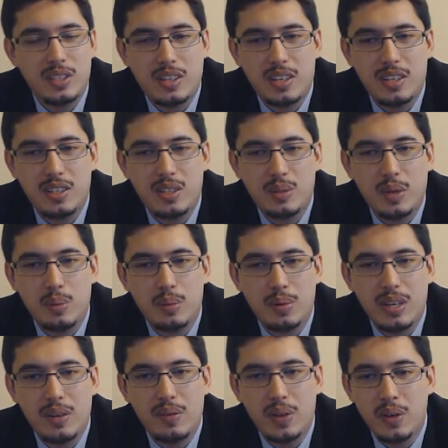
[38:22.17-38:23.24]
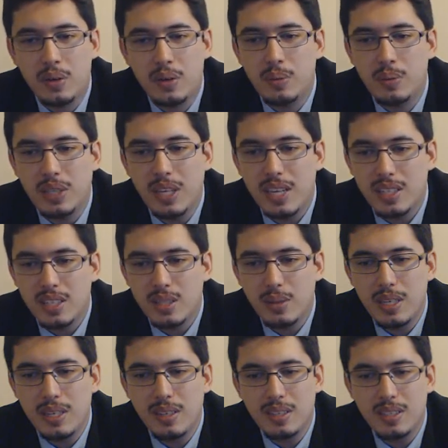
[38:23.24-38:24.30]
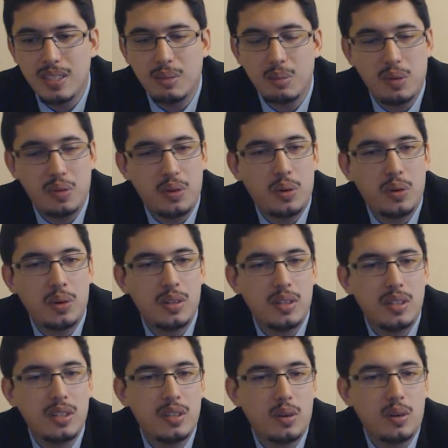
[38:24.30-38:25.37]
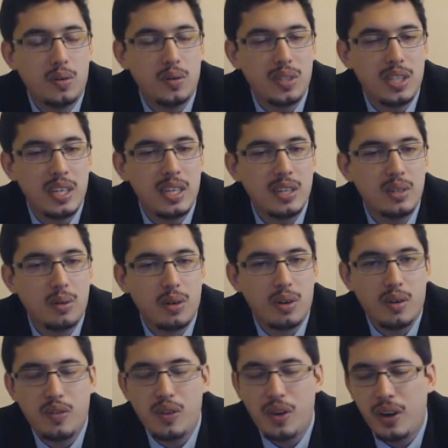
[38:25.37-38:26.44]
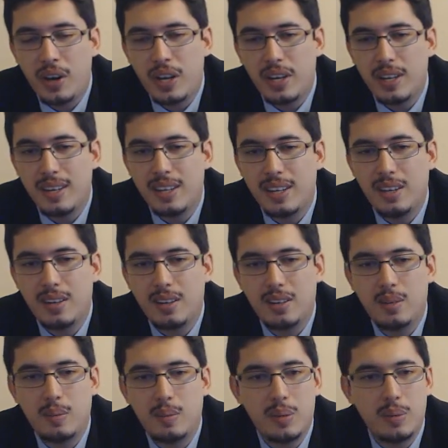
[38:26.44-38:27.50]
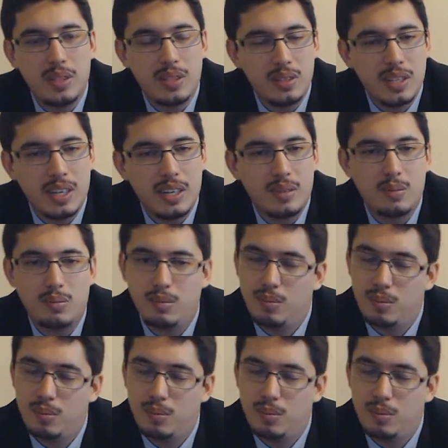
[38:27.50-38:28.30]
I'm going to do my preview next week, I think, before all the qualifying, and then I'm going to maybe do that